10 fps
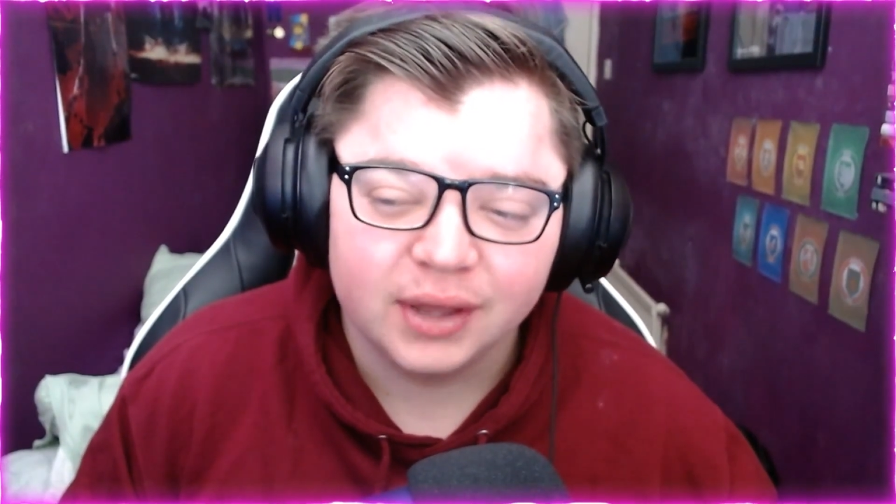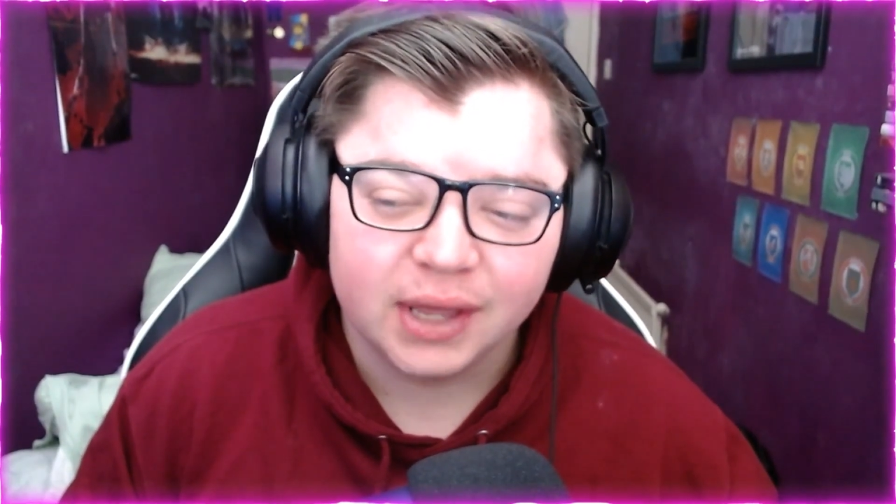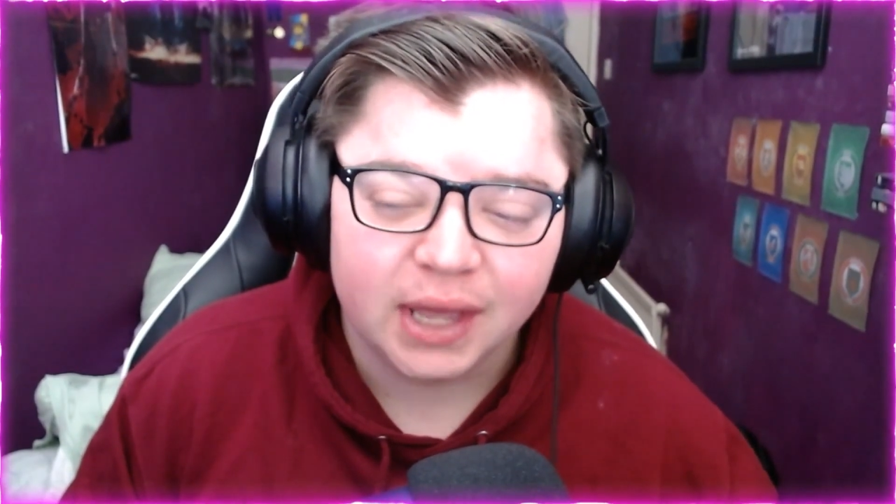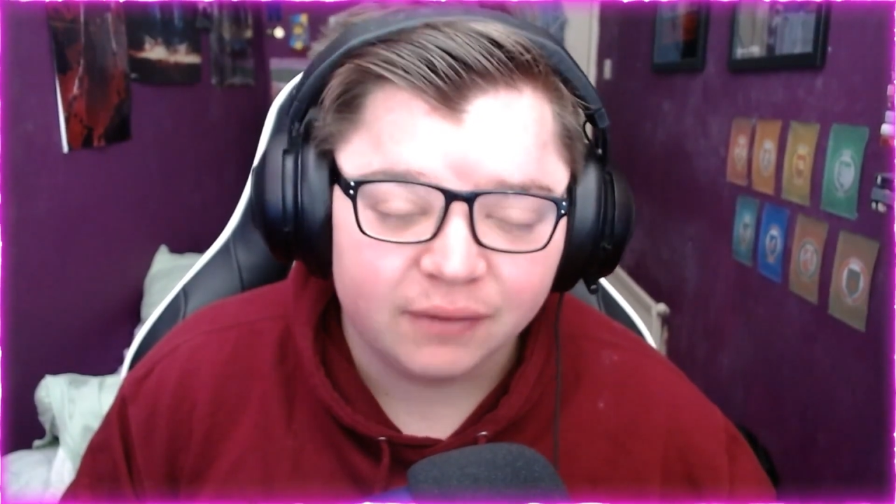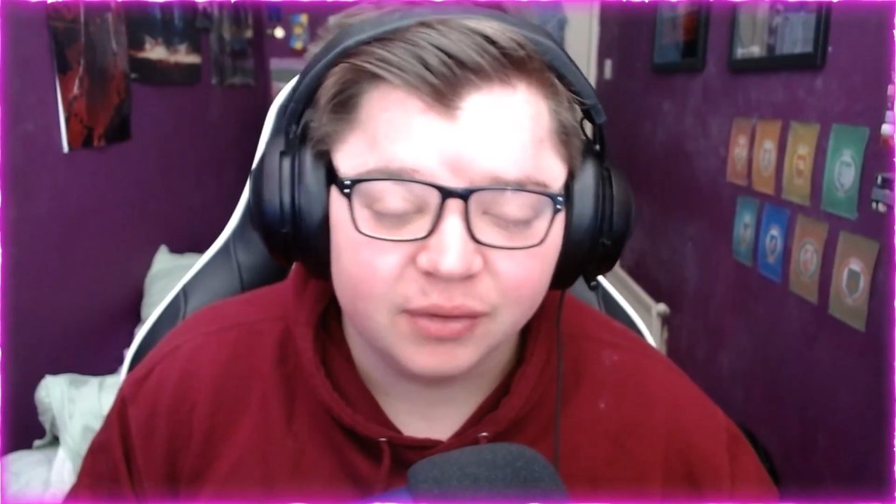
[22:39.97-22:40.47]

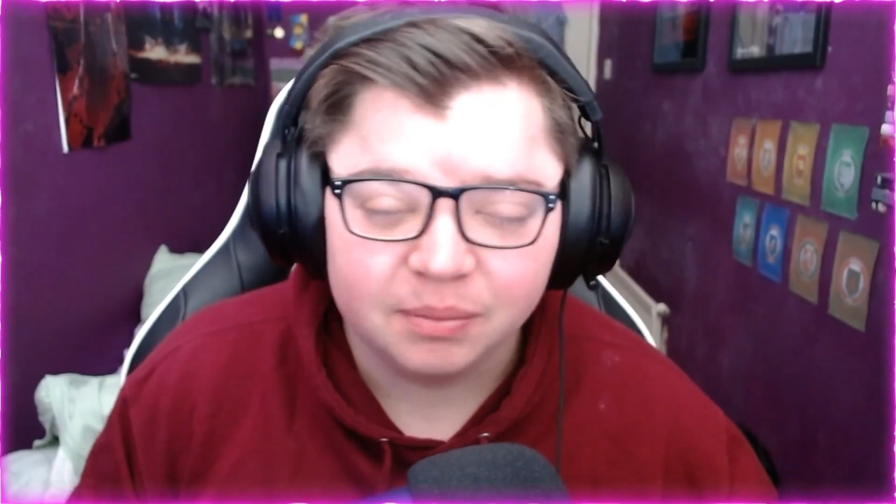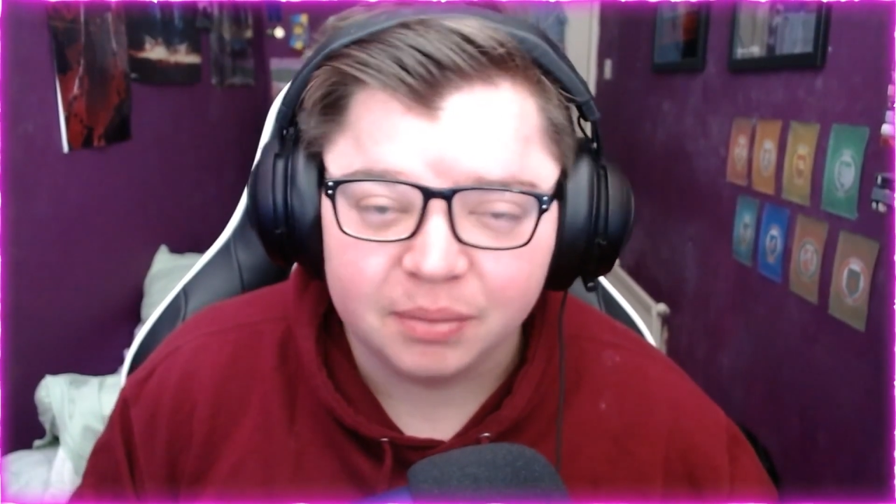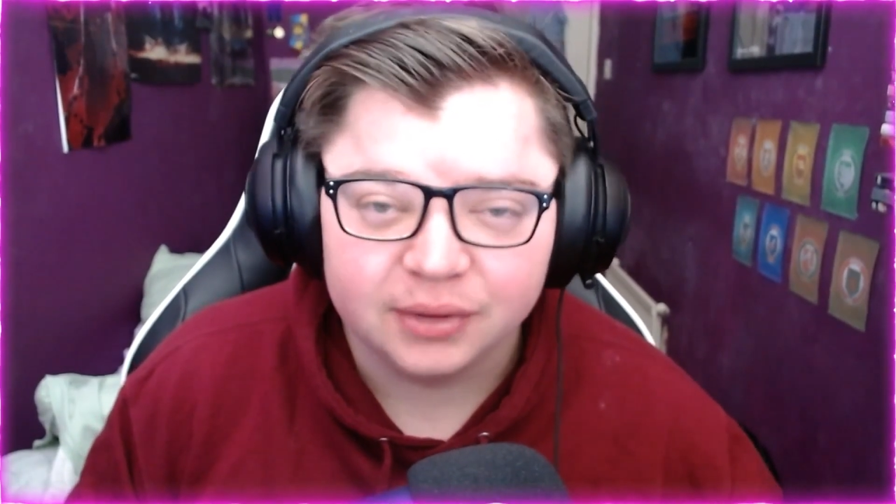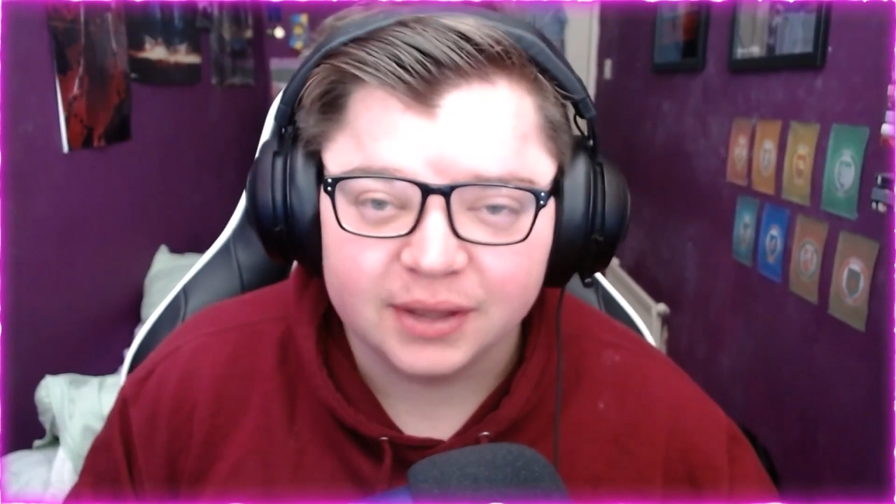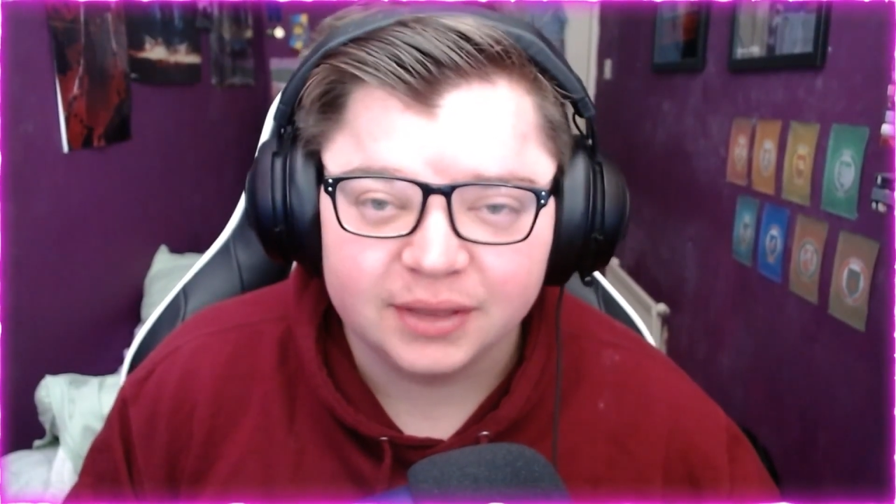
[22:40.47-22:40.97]

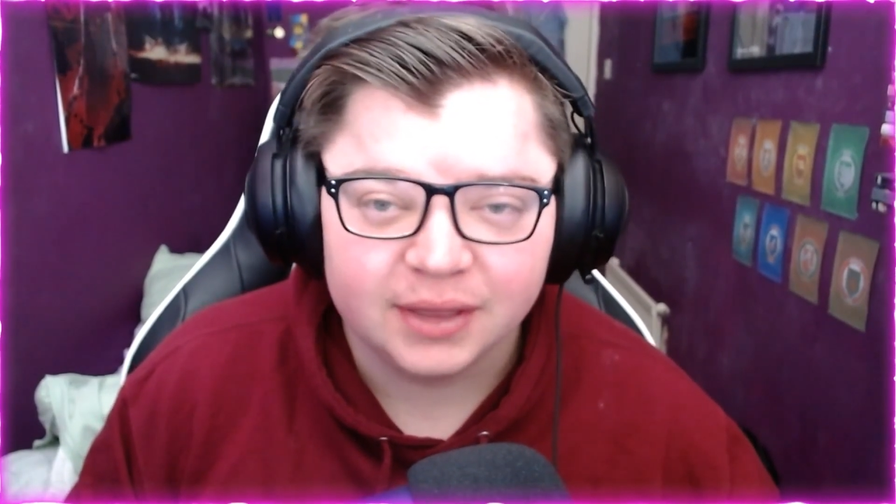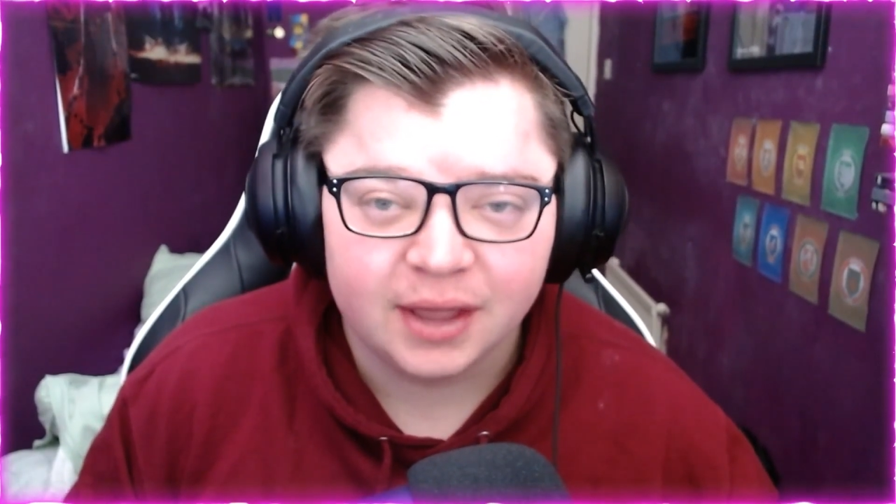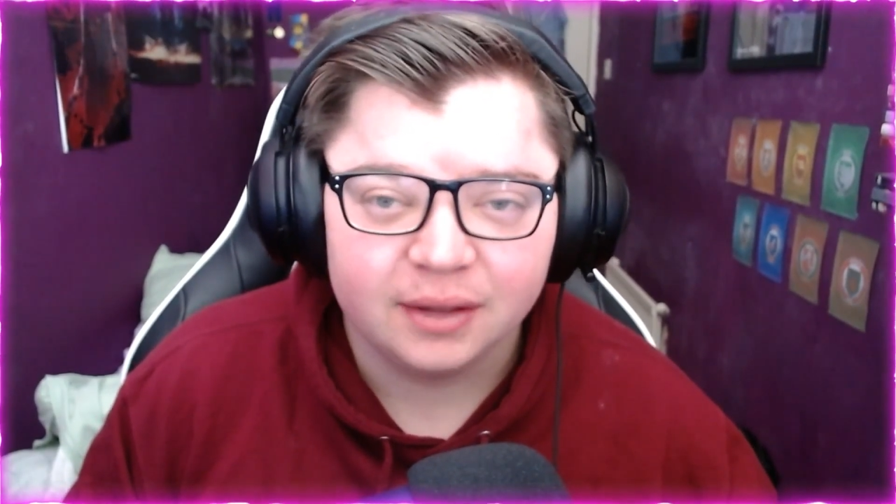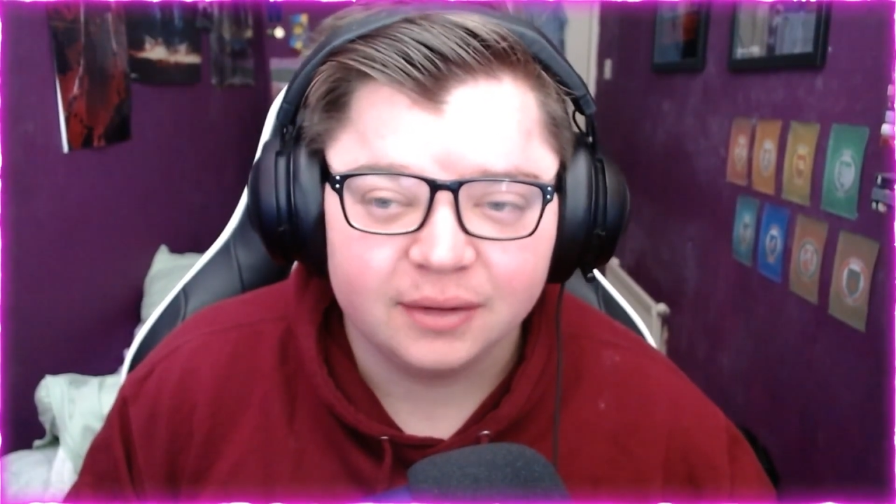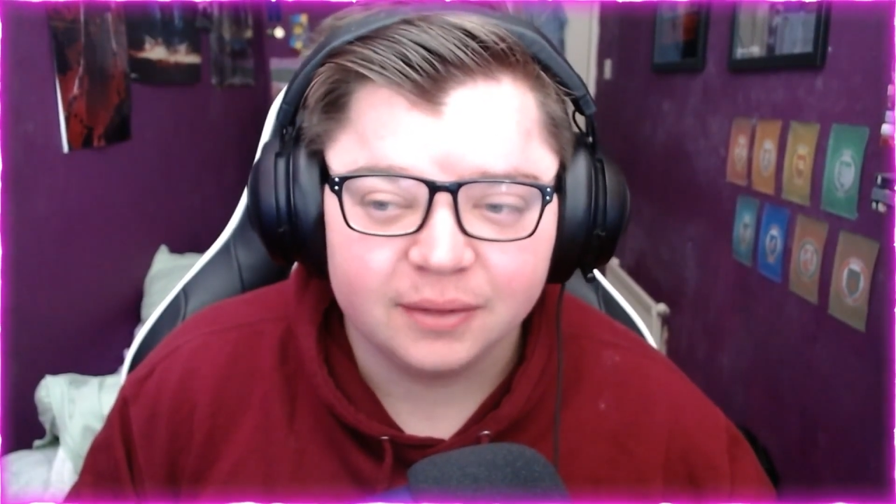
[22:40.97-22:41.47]
everybody that